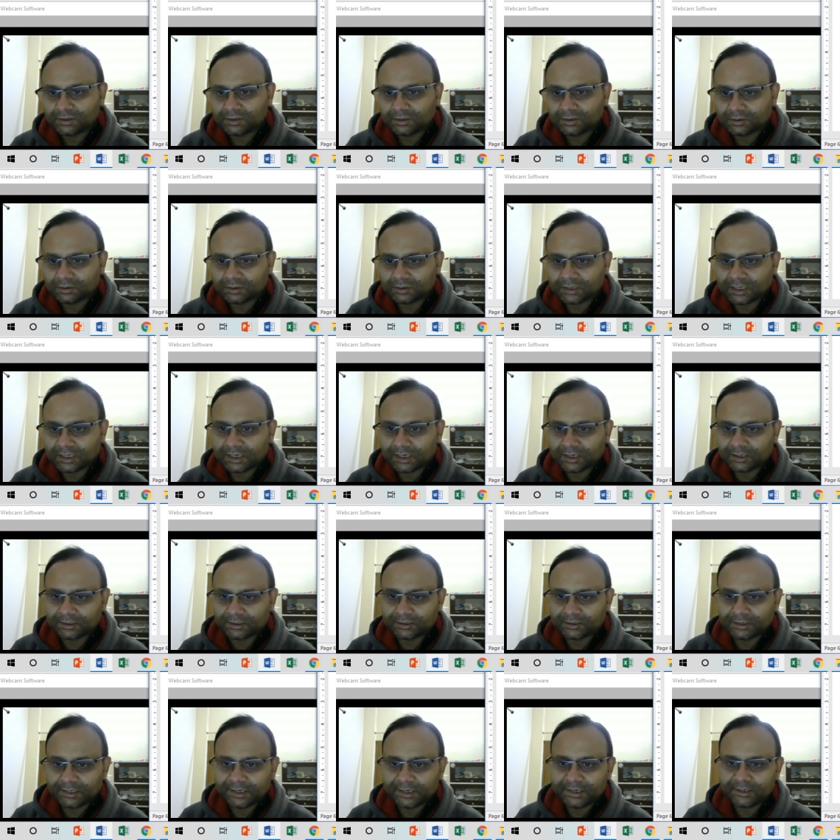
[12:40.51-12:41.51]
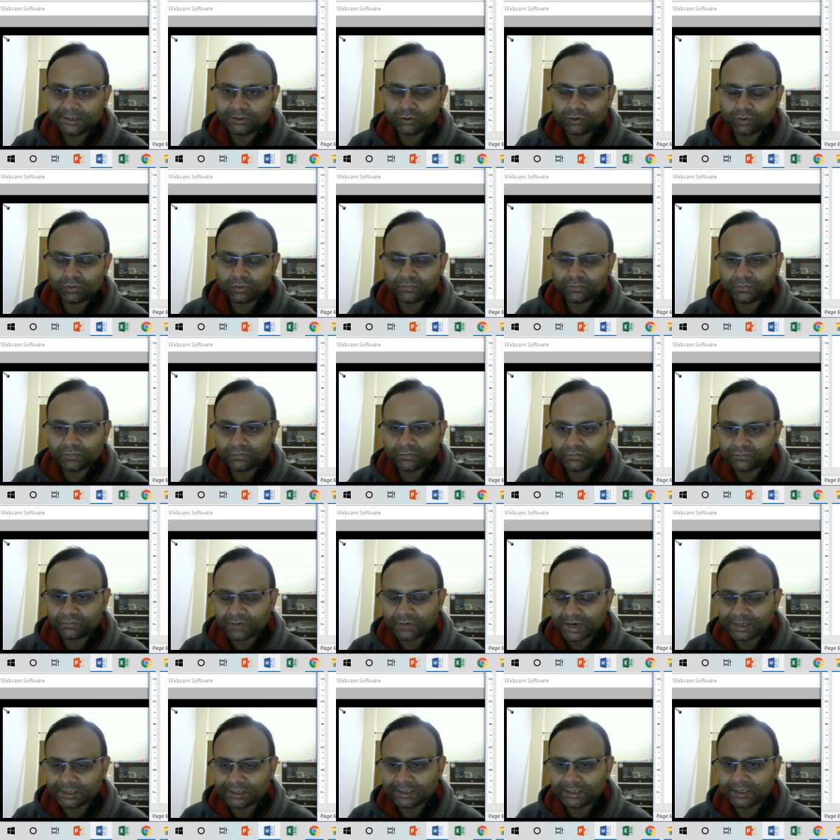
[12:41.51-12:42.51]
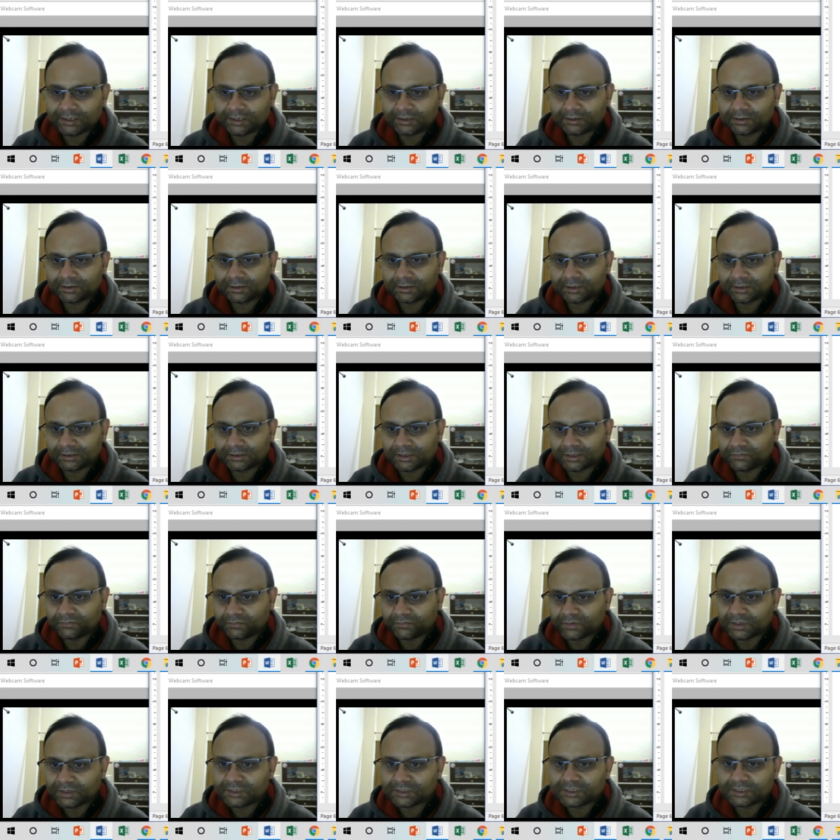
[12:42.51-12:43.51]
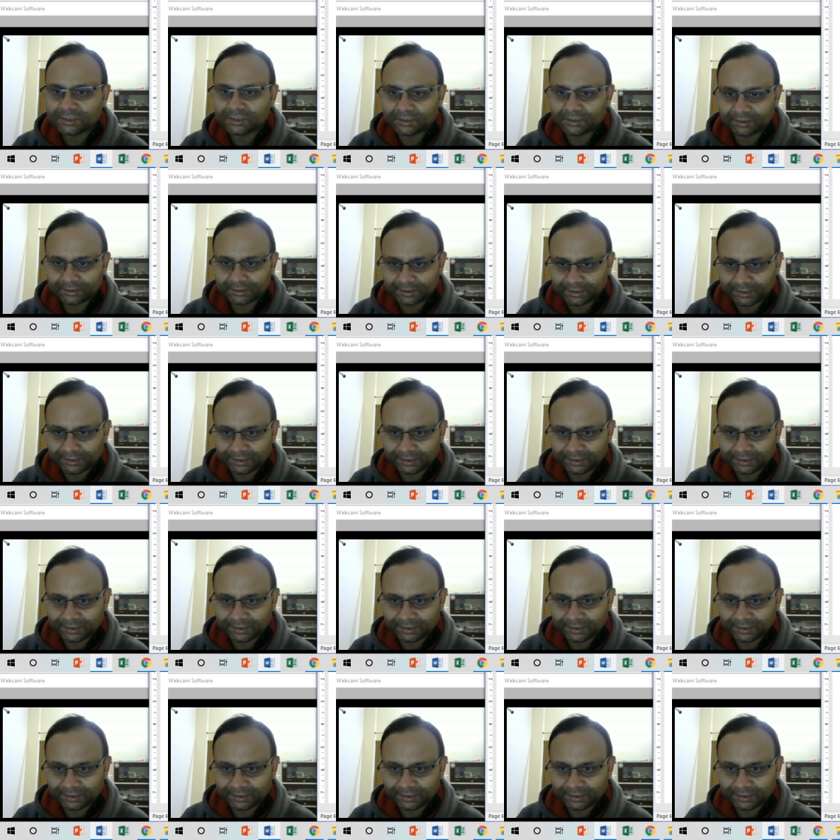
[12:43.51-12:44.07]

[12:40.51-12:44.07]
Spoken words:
the date of filing in the first country.